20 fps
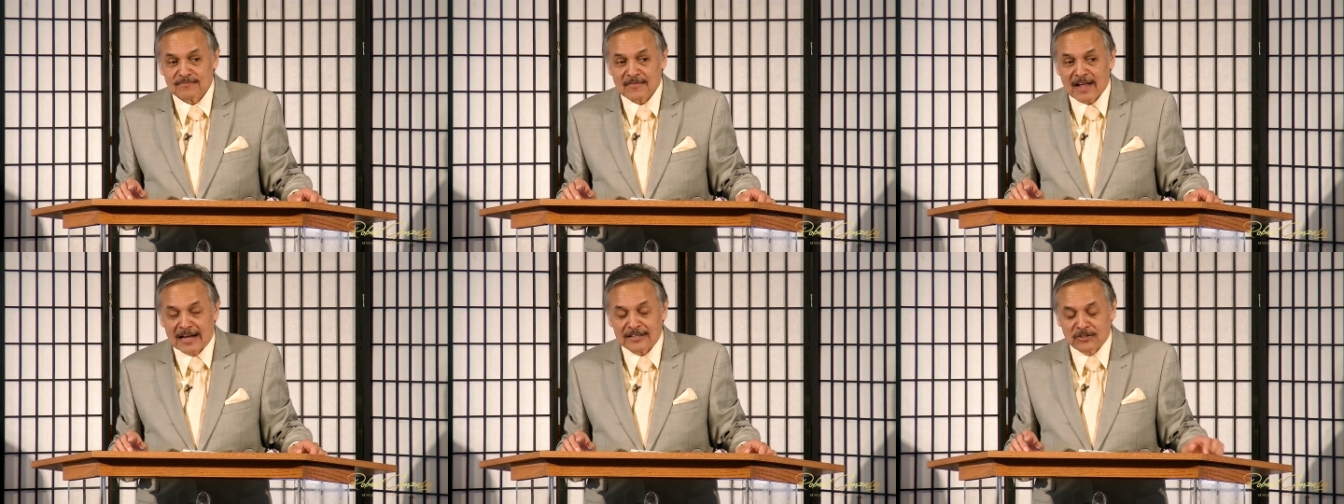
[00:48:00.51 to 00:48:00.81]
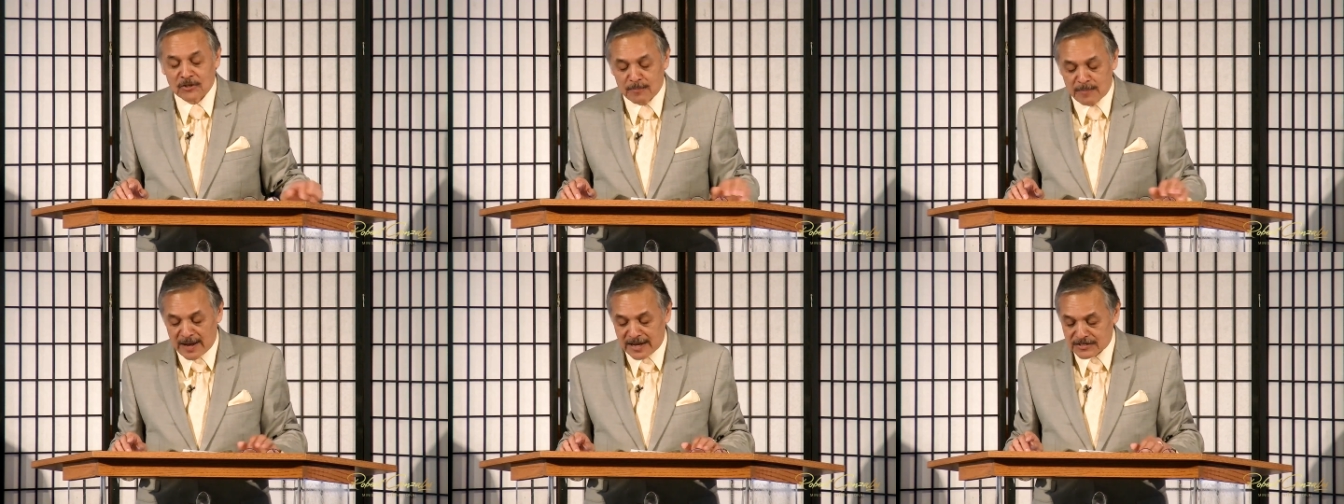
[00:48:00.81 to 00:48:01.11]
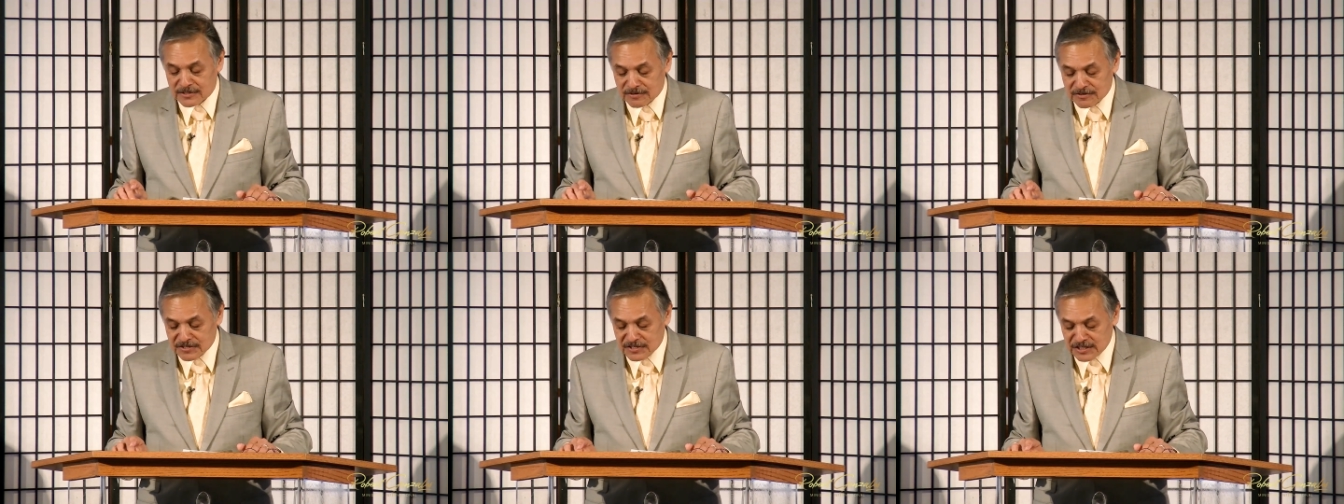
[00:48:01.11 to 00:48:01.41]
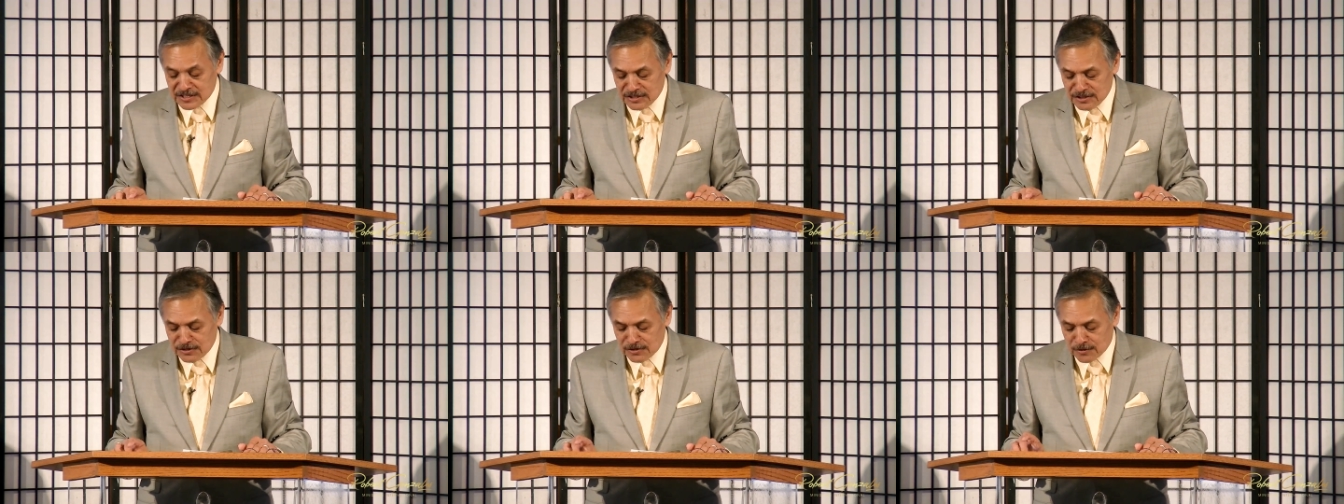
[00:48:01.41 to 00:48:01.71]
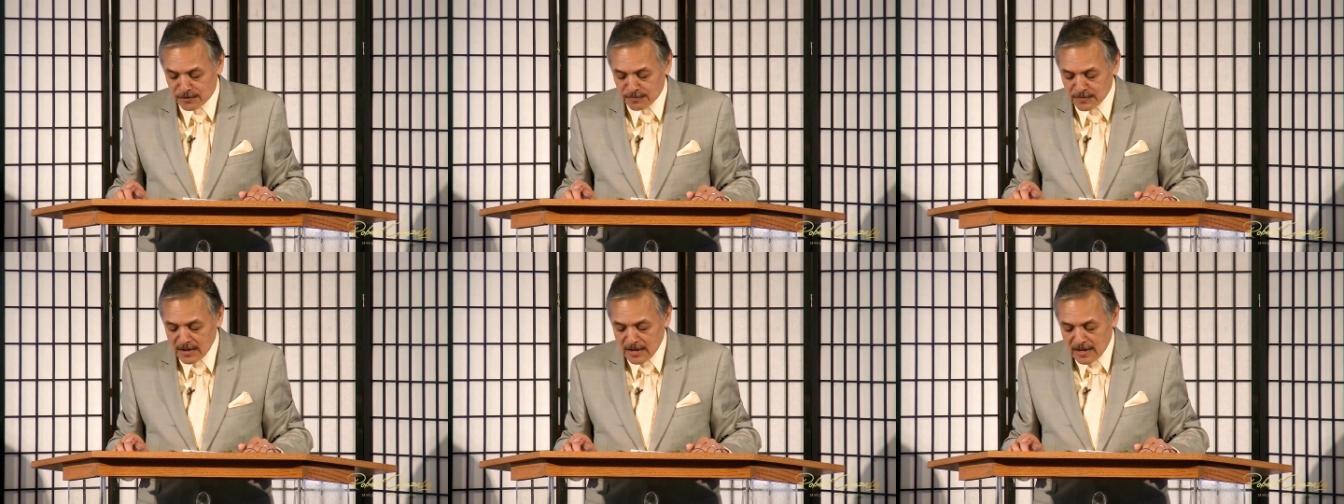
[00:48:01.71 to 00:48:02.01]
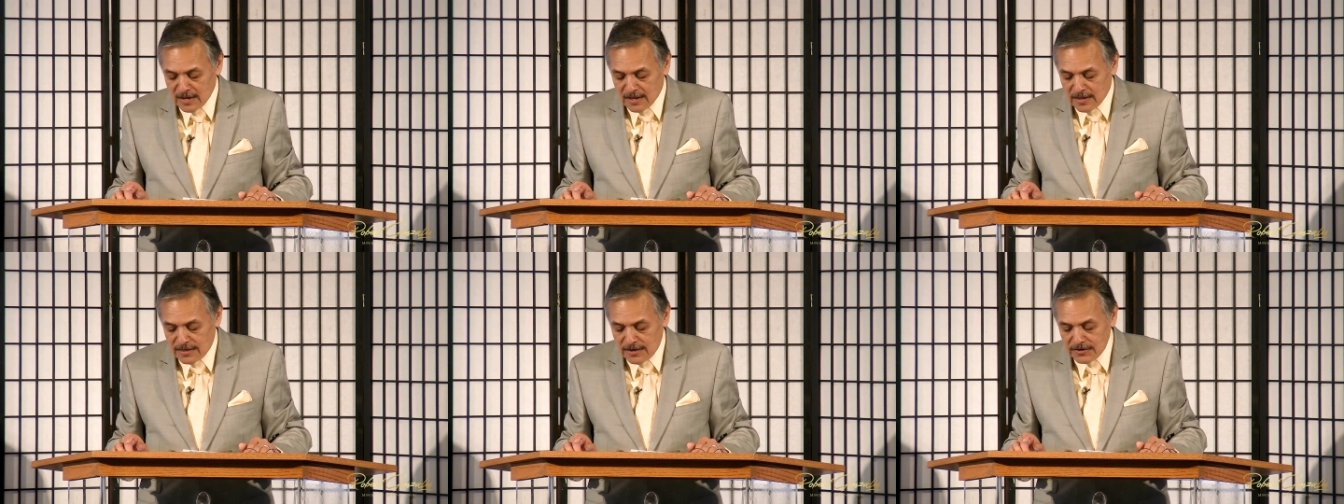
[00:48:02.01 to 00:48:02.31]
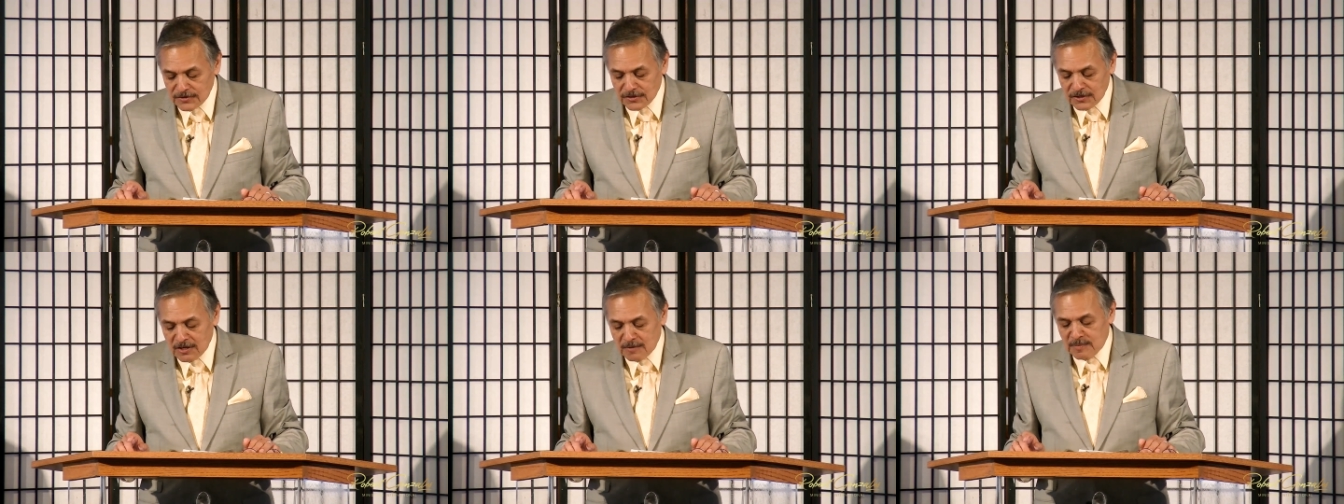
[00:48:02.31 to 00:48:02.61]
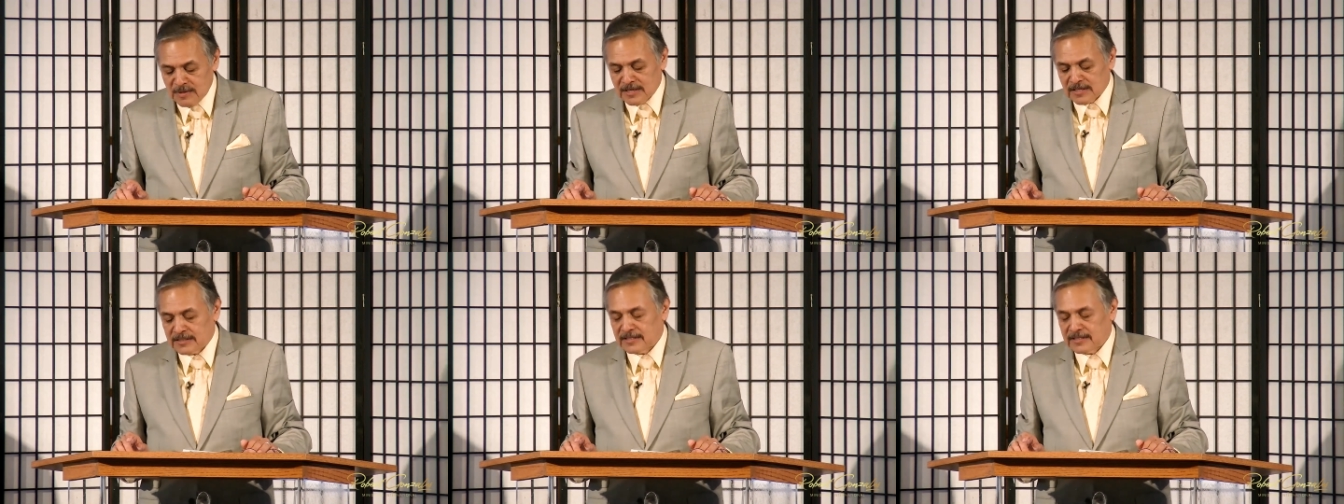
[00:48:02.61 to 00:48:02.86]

I told Pastor Christine, there's going to be